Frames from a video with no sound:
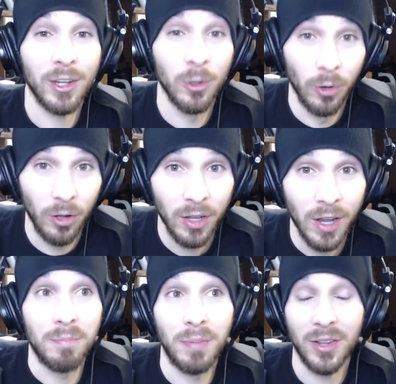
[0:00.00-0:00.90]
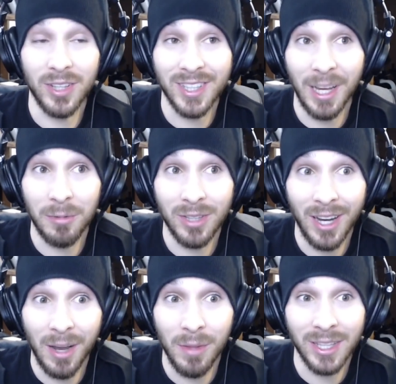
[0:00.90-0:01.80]
cool, but at the same
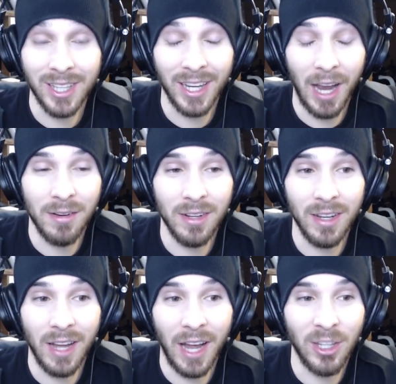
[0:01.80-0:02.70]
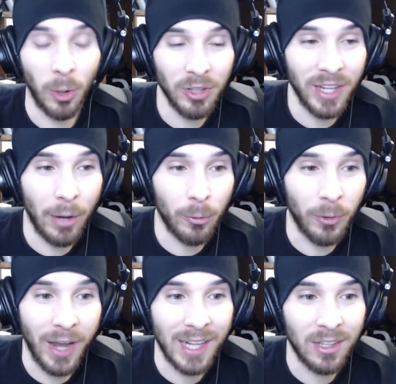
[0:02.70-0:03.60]
time, it's like I I don't think I would
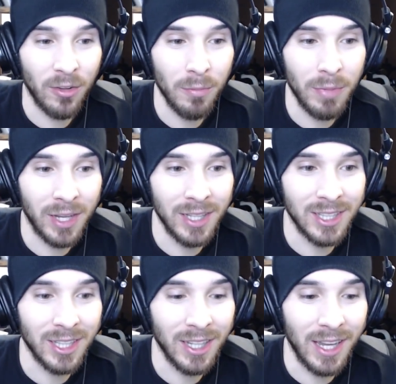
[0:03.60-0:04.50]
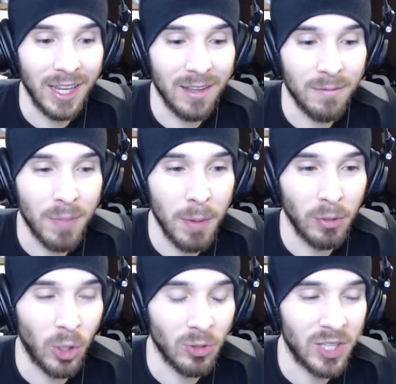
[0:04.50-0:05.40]
react to them because people
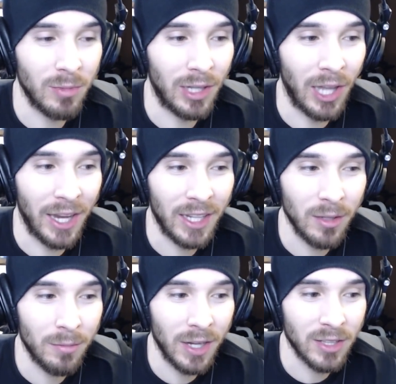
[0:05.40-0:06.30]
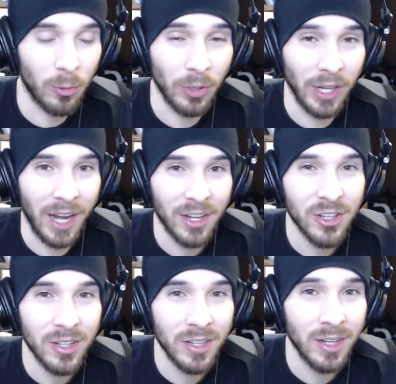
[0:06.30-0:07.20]
don't seem to like them as a
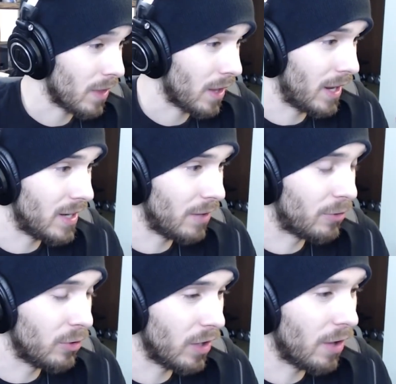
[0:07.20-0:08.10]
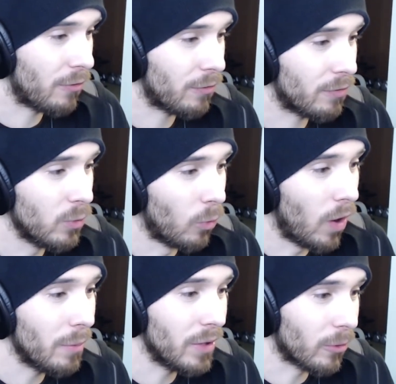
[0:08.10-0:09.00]
reaction. And if you if you
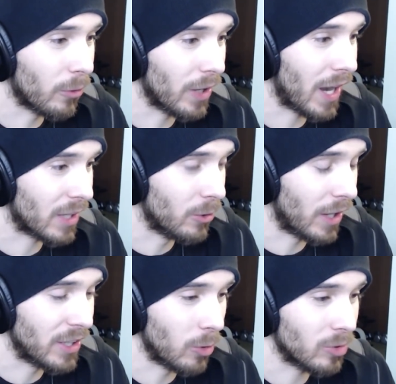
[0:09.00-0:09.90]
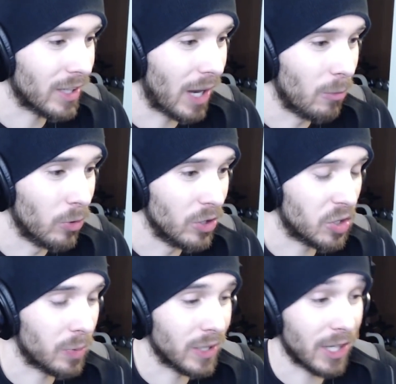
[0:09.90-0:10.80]
want me to react to it, I don't think I would
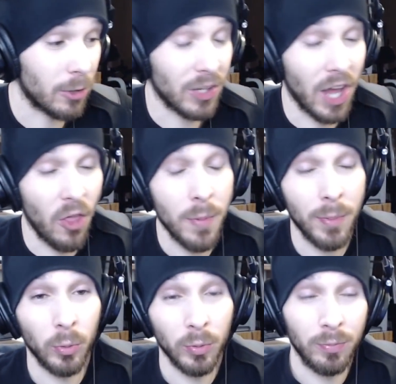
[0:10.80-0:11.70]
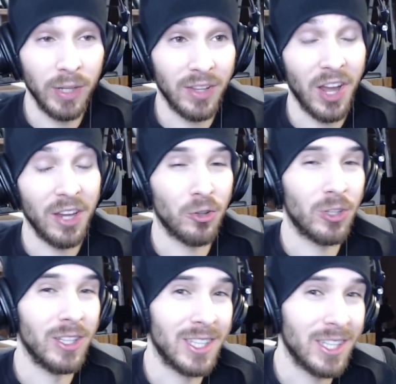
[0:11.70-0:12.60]
just because I don't think other people would be that
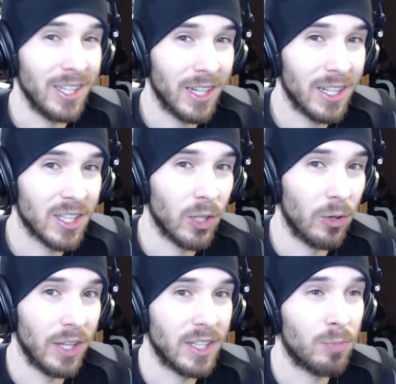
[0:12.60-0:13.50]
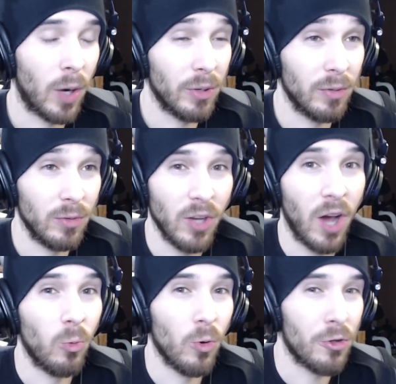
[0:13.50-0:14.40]
interested in seeing it. So it's probably
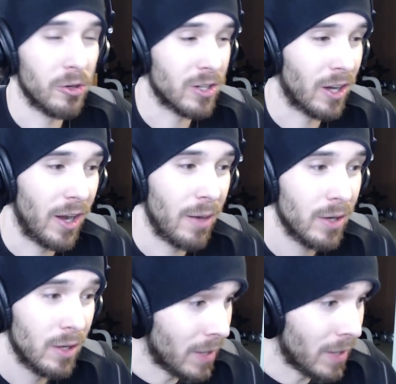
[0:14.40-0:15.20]
not worth your time.